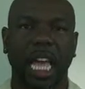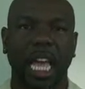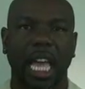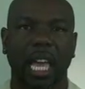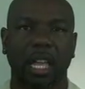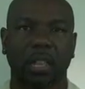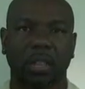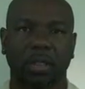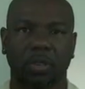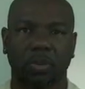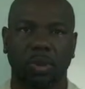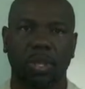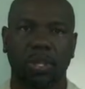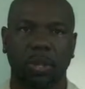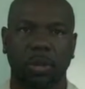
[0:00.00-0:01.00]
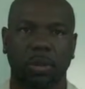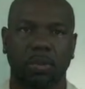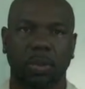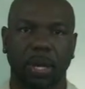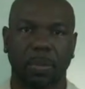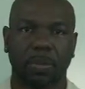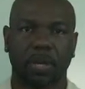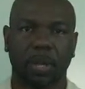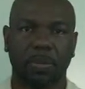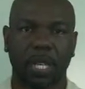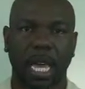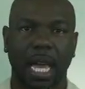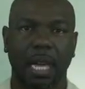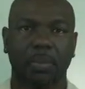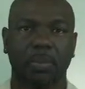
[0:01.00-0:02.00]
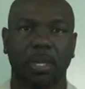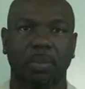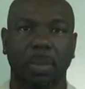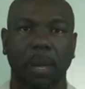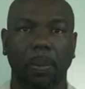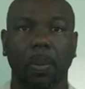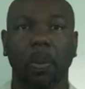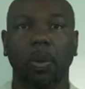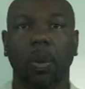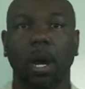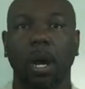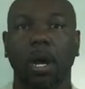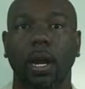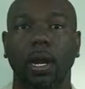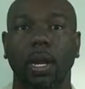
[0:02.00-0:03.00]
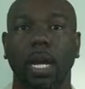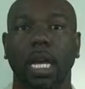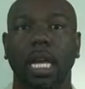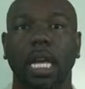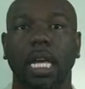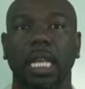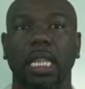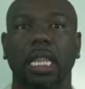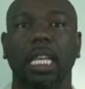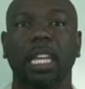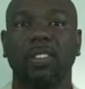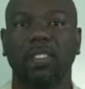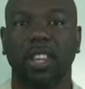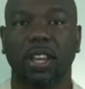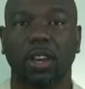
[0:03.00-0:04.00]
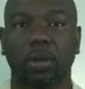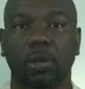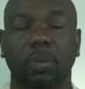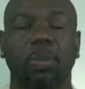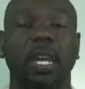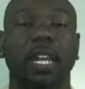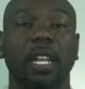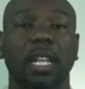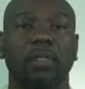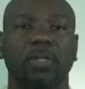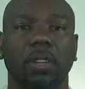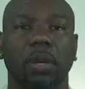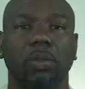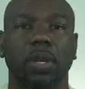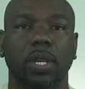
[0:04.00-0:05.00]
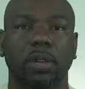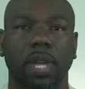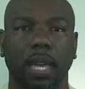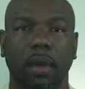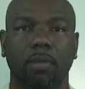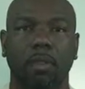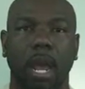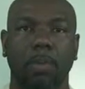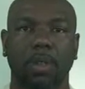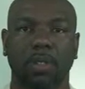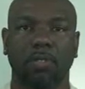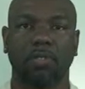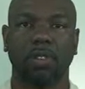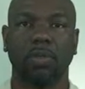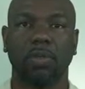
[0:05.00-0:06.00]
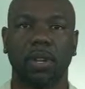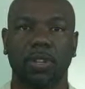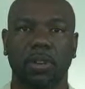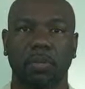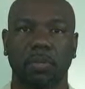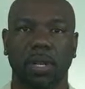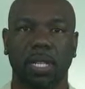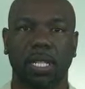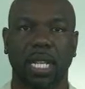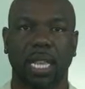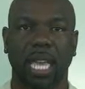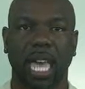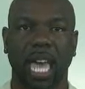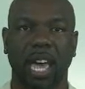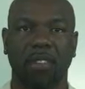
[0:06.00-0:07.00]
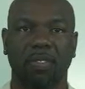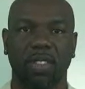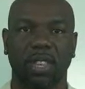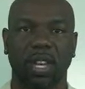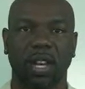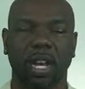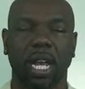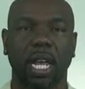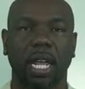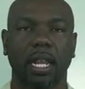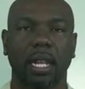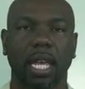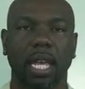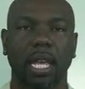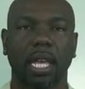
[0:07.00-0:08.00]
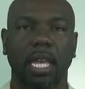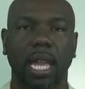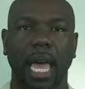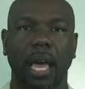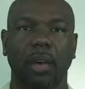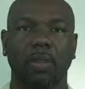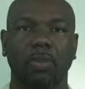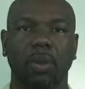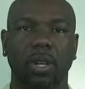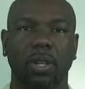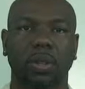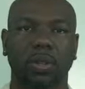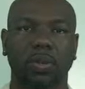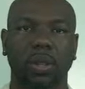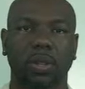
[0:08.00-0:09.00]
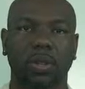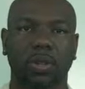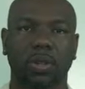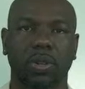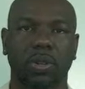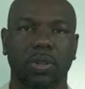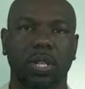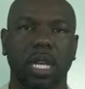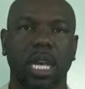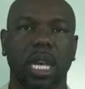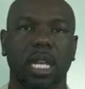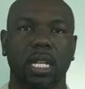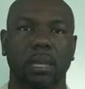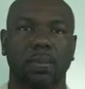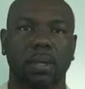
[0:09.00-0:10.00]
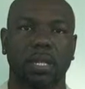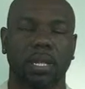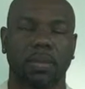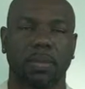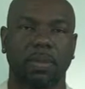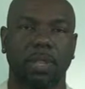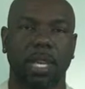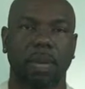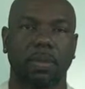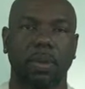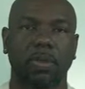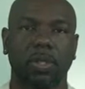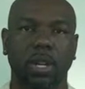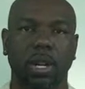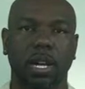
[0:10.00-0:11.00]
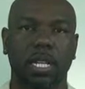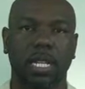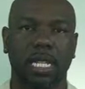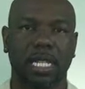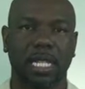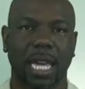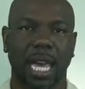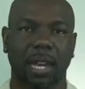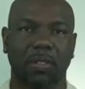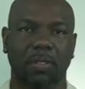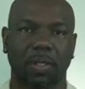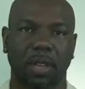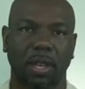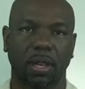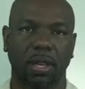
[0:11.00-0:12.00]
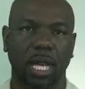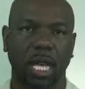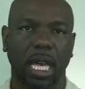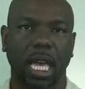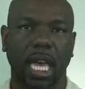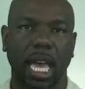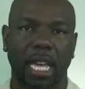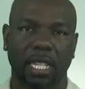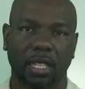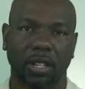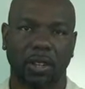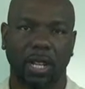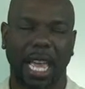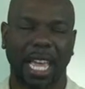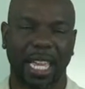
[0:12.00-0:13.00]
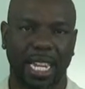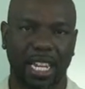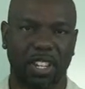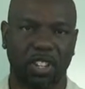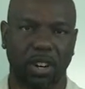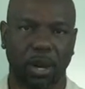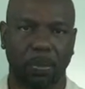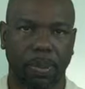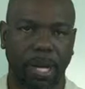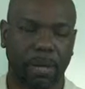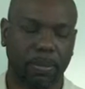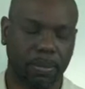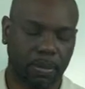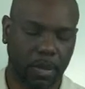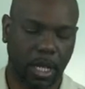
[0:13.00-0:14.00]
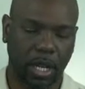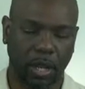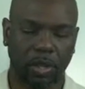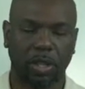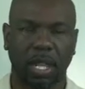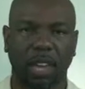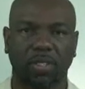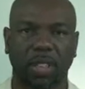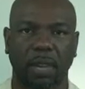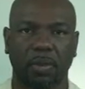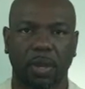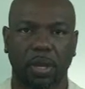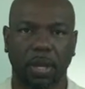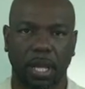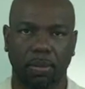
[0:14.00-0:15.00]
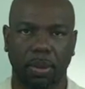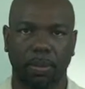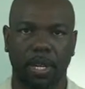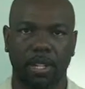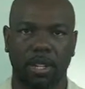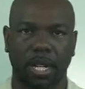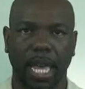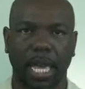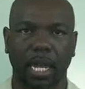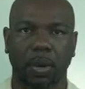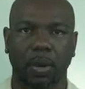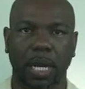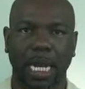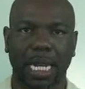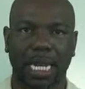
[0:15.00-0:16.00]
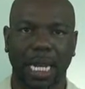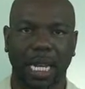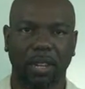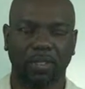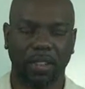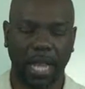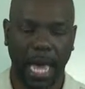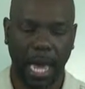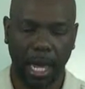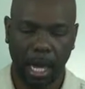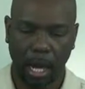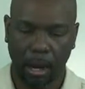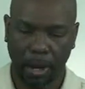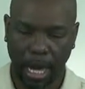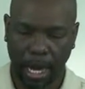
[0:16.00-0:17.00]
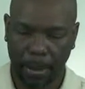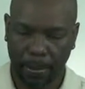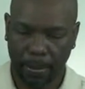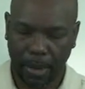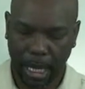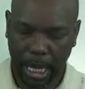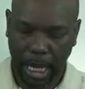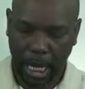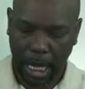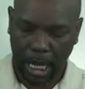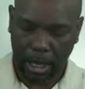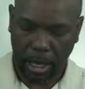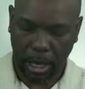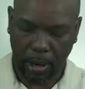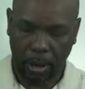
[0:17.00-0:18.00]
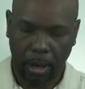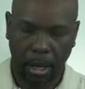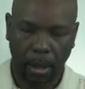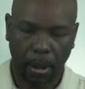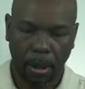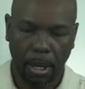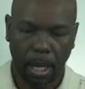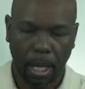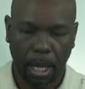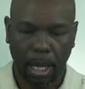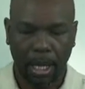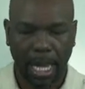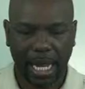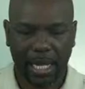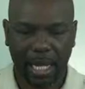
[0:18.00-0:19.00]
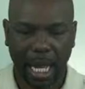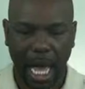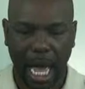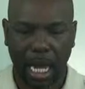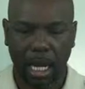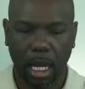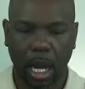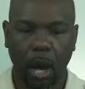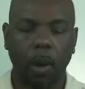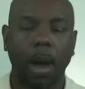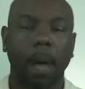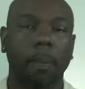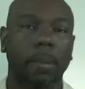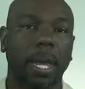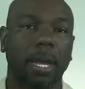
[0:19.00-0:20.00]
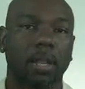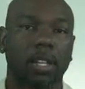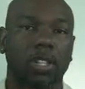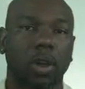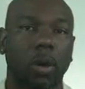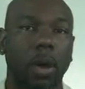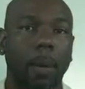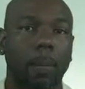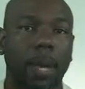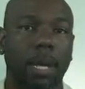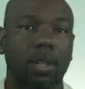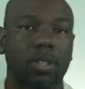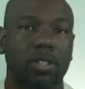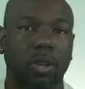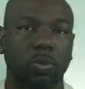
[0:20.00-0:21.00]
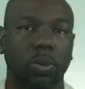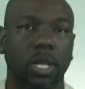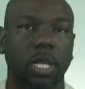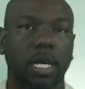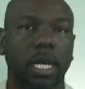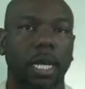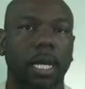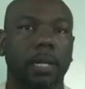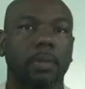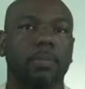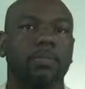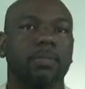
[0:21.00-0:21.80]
And those renter people, sometimes people who are leaving their home or plan on leaving their home will grab those free renter books that they have in there. And he allowed one of the realtors to put some of the postcards inside of as a little, like an insert, but you definitely want to get permission on that. You don't want to get dinged for that. Okay. So next slide, co-op mailers. Co-op mailers are really good.